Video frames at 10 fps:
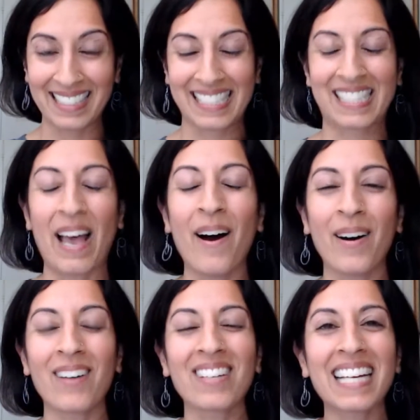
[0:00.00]
So
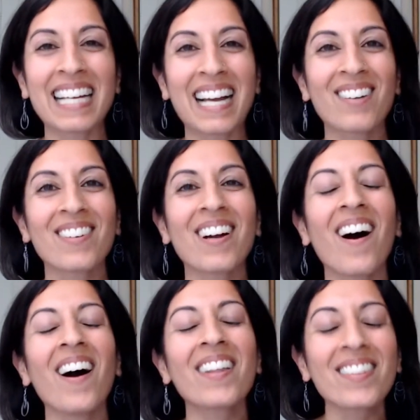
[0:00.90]
I'm going to cover
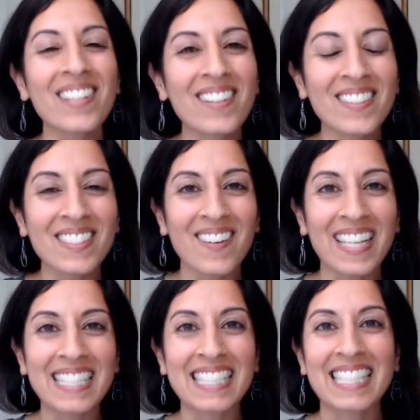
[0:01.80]
all 3 of those
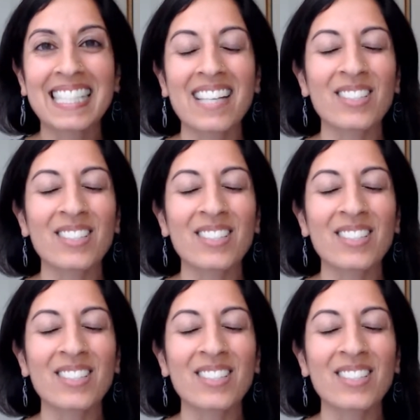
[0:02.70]
questions.